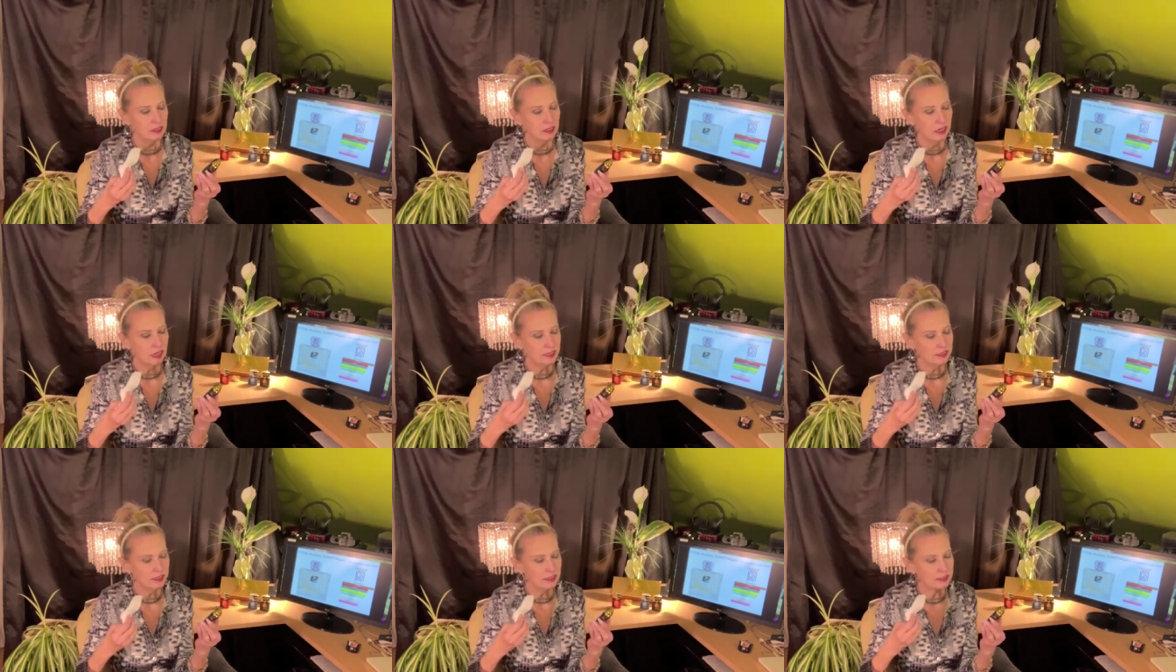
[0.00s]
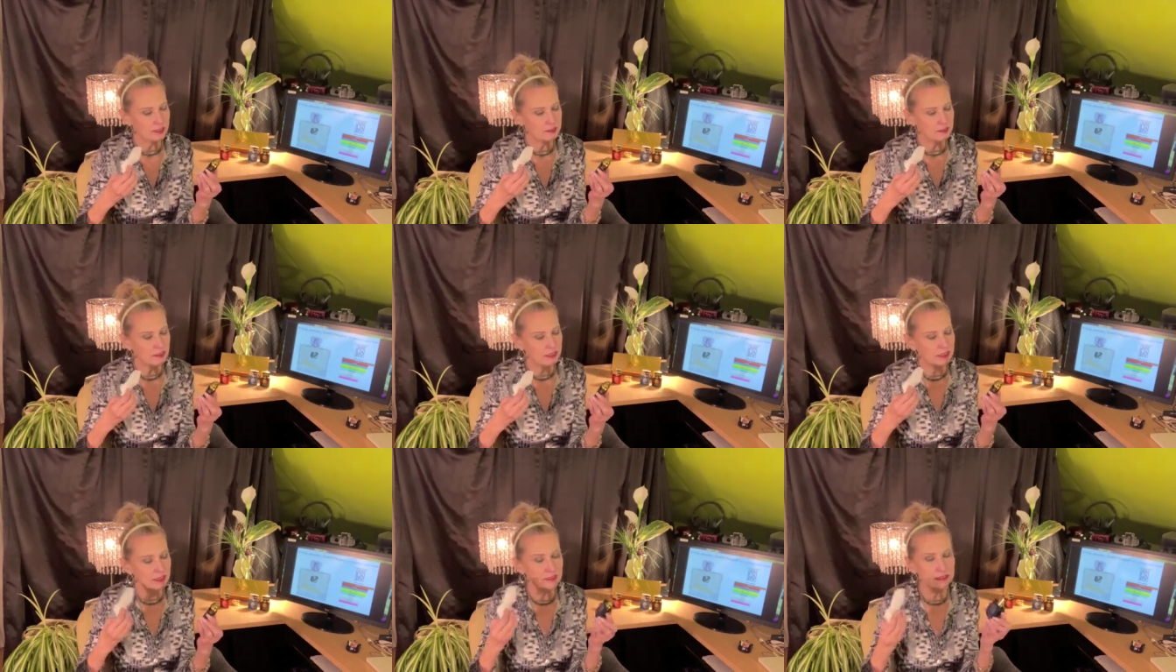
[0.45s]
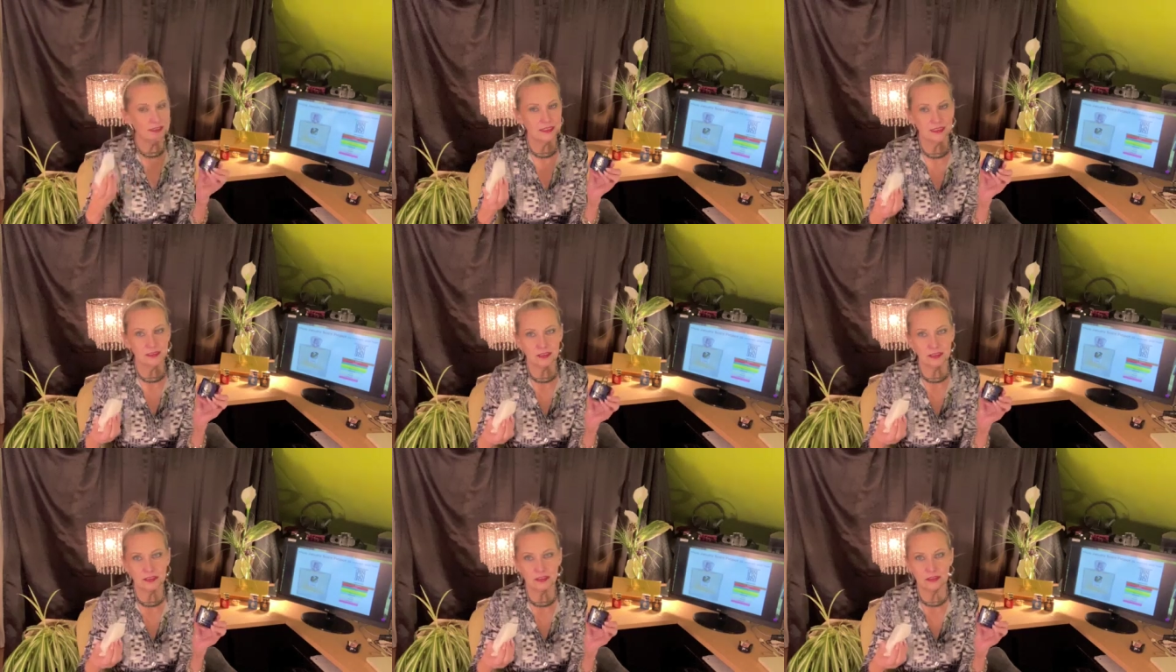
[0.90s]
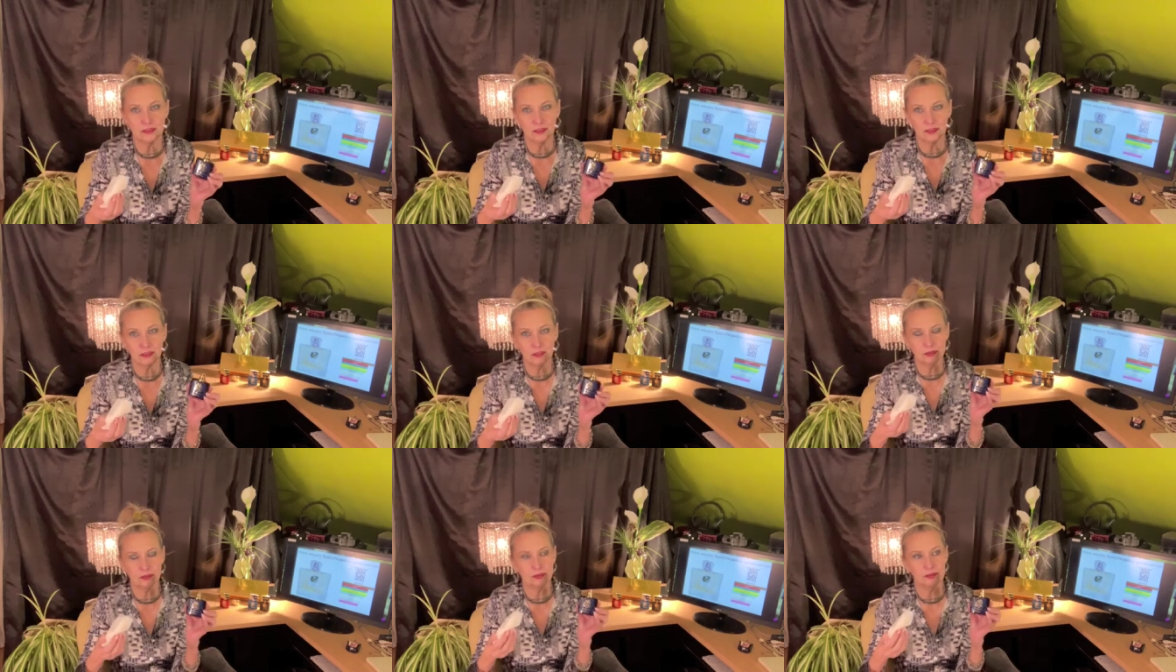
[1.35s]
I think it's easy
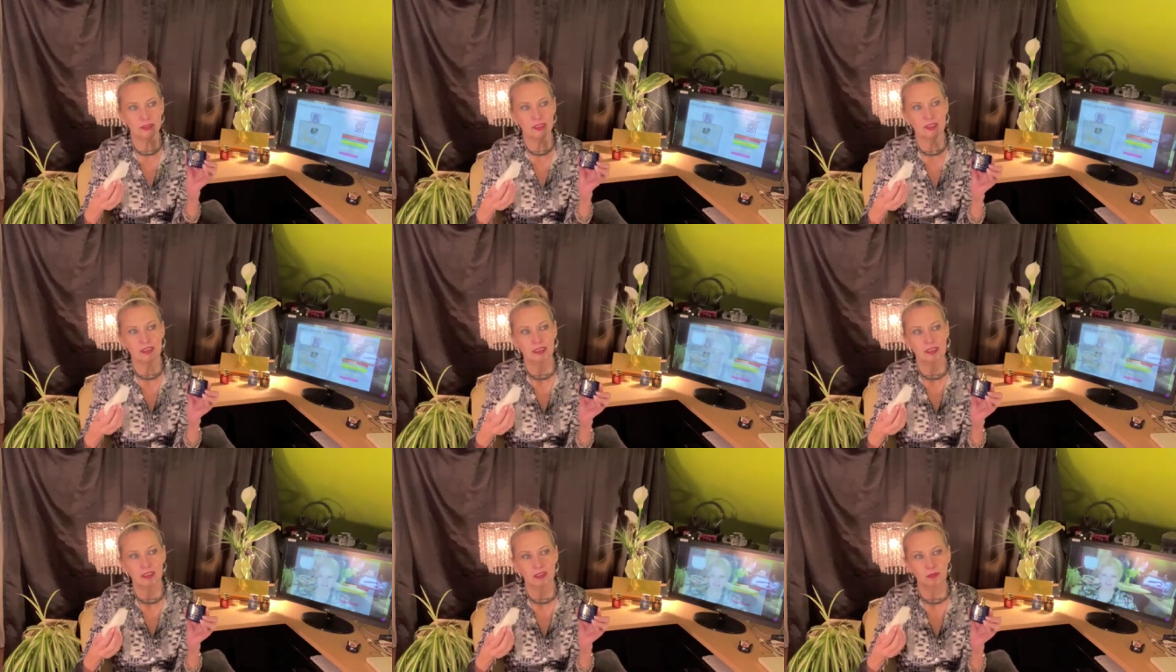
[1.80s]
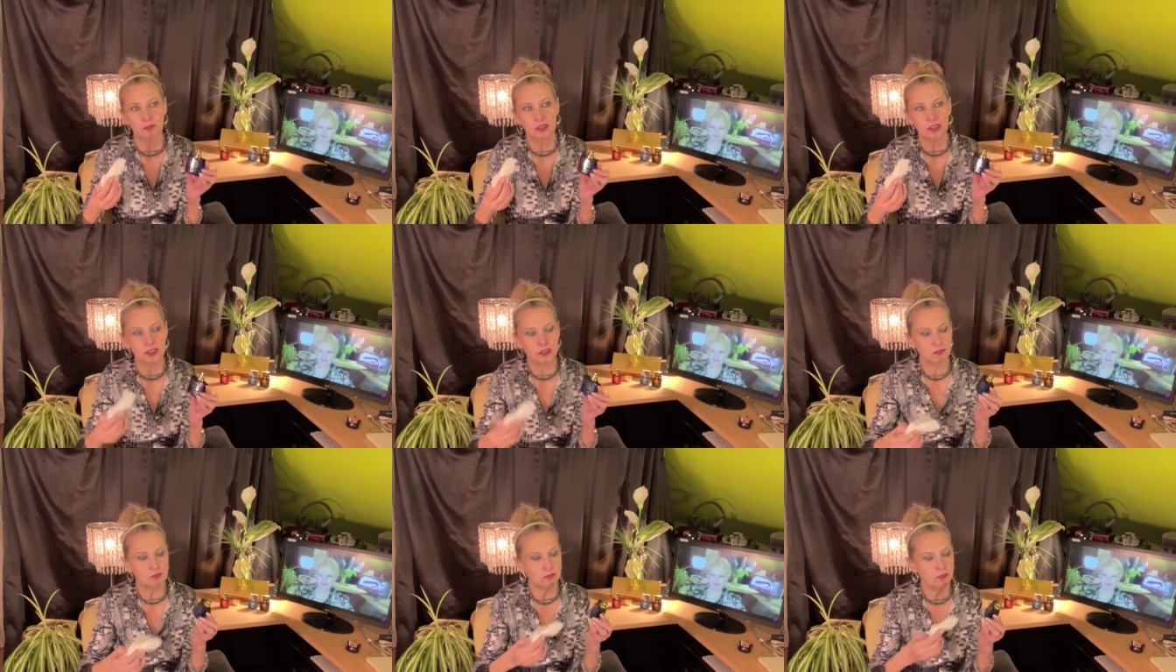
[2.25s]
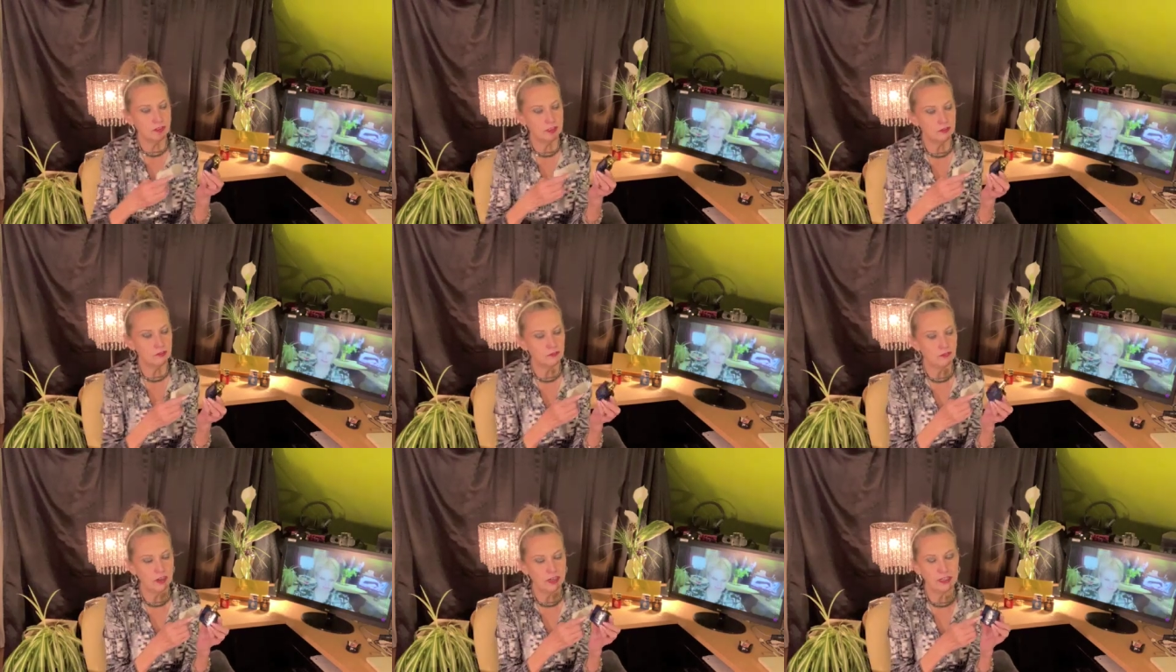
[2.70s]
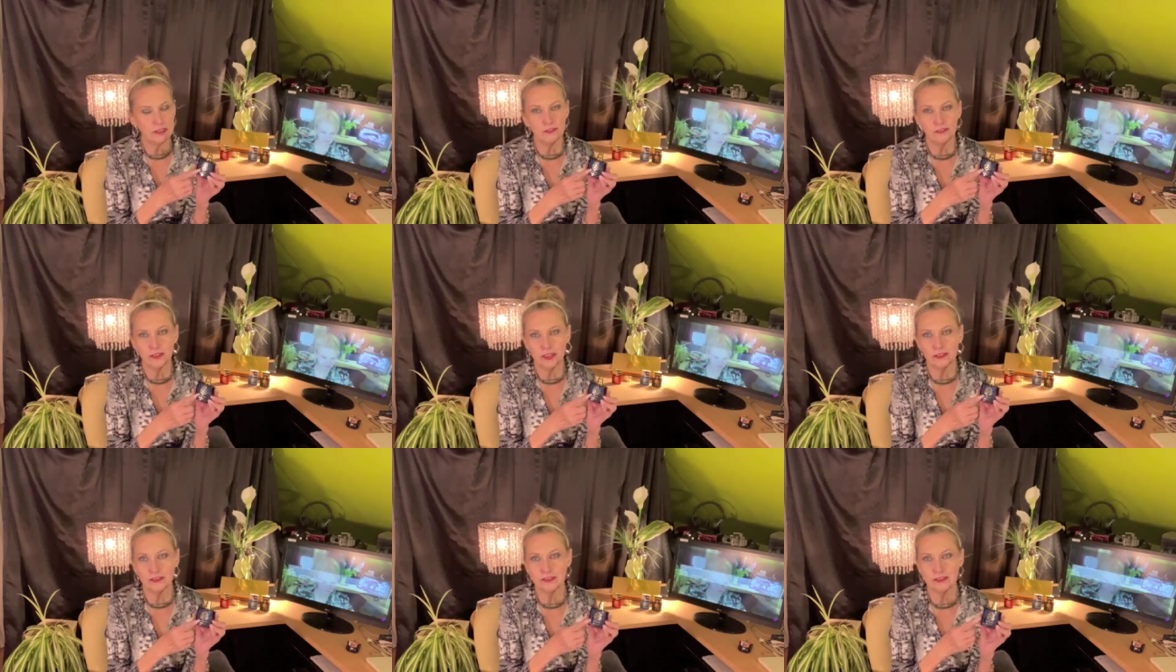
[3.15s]
to when you find
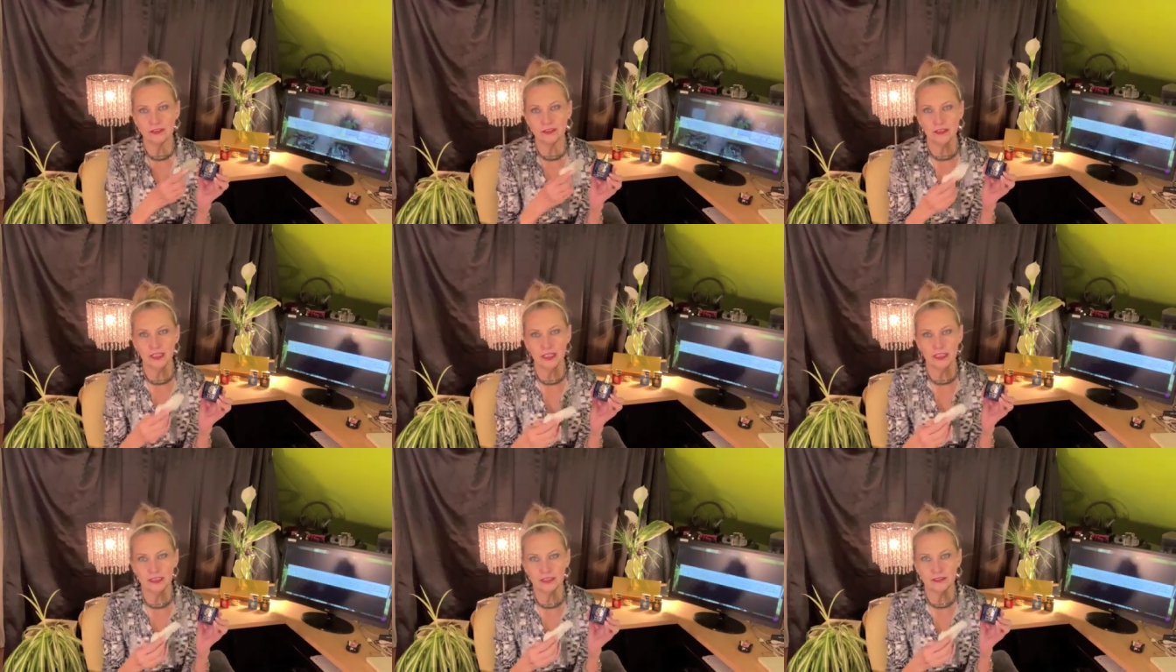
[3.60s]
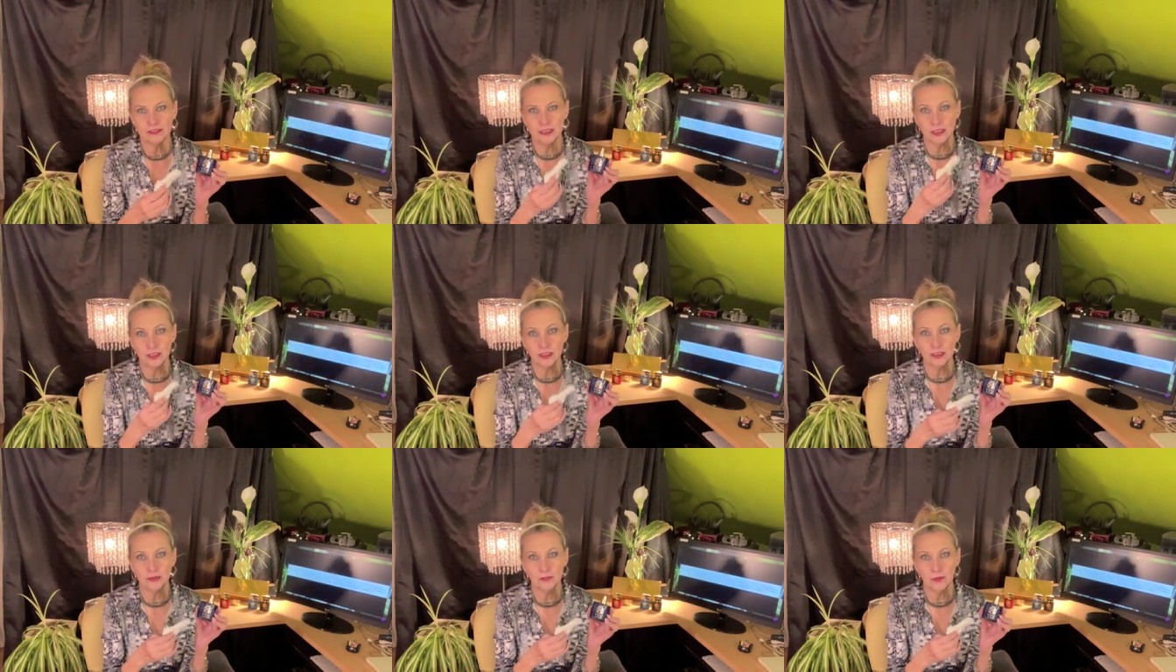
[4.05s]
fragrances like this at a good